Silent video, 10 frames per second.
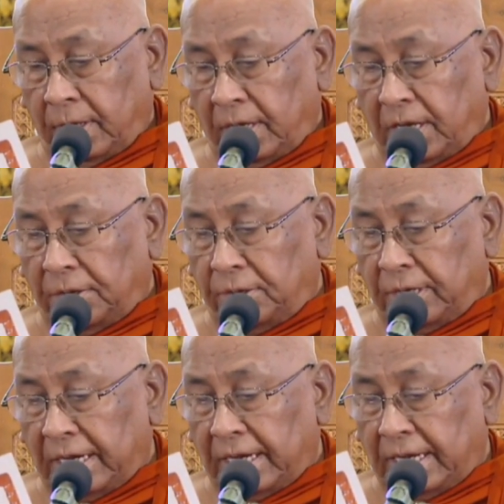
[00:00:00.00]

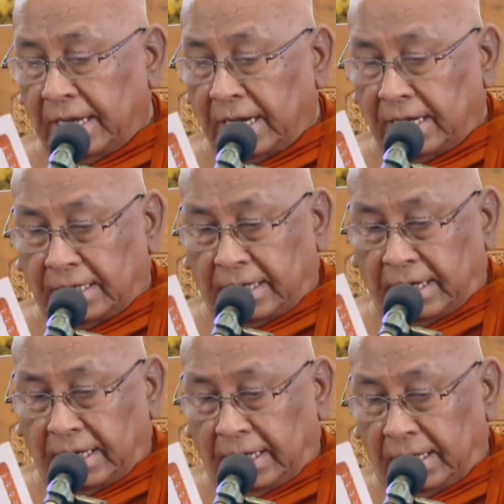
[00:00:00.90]
Eon eya
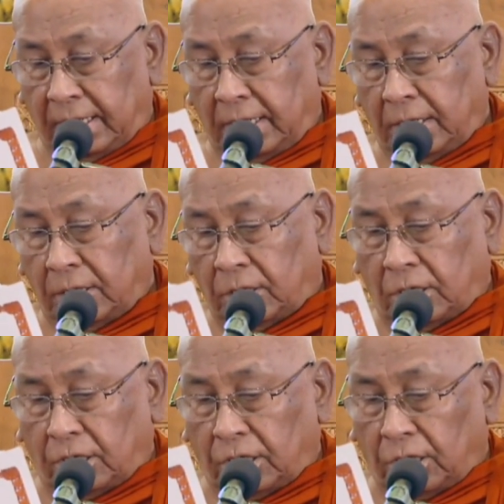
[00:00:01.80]
di.
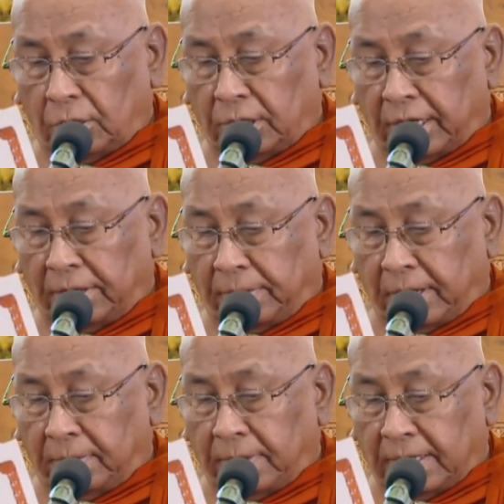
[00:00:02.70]
God don't
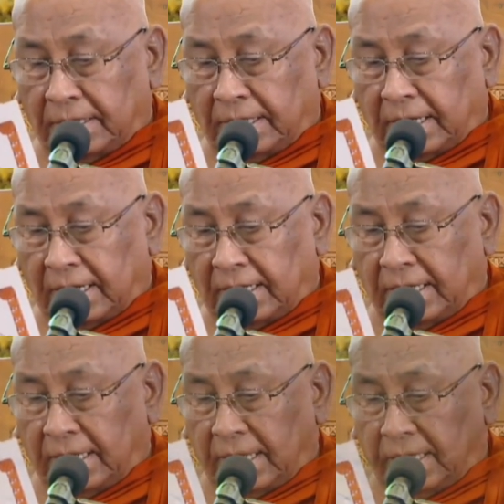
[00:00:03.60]
rebrave Bazika,
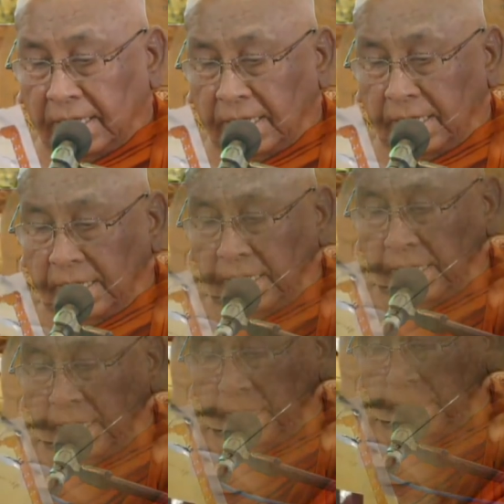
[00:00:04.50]
did I not did he and a